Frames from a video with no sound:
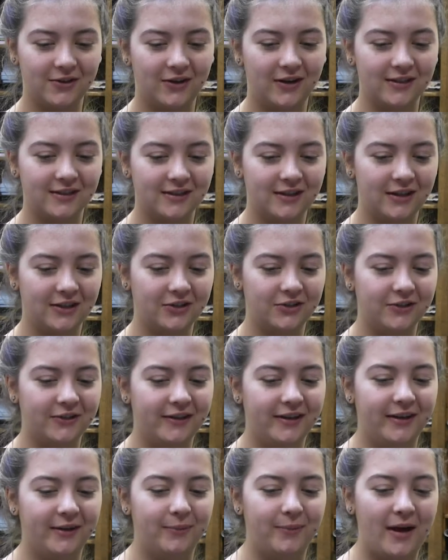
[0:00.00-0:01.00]
cross
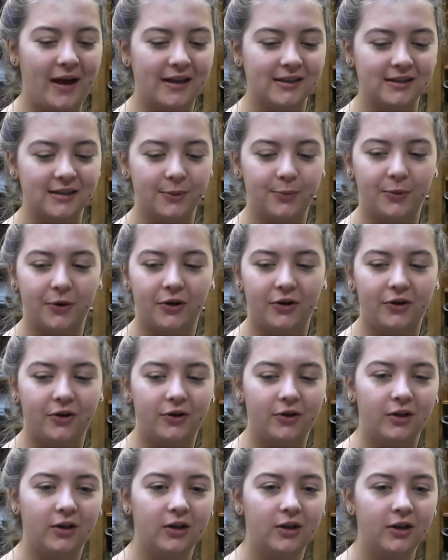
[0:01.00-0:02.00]
country,
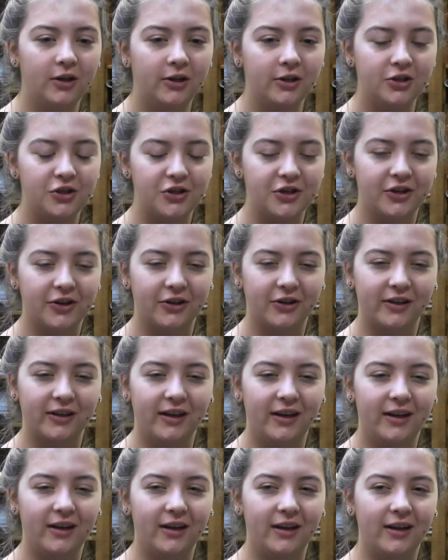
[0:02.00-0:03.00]
basketball,
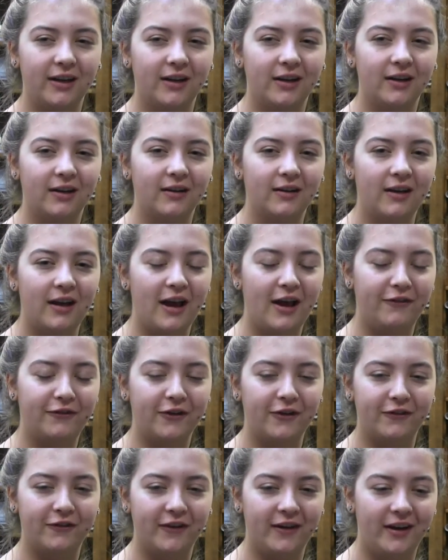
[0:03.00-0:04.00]
cheerleading, F
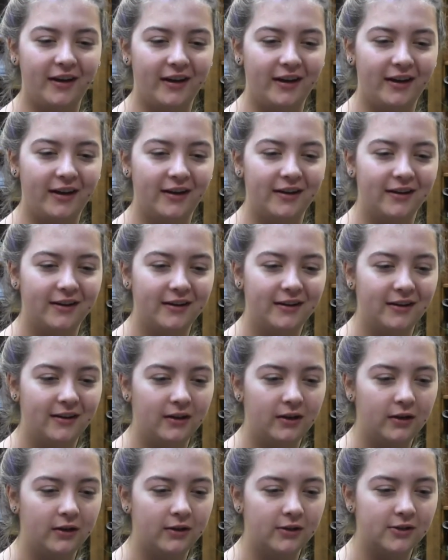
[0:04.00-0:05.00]
F A,
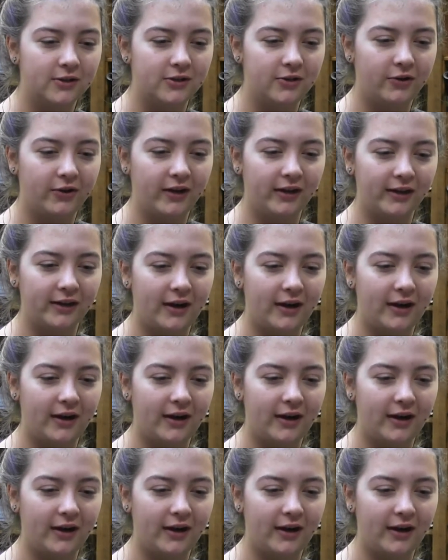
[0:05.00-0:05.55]
student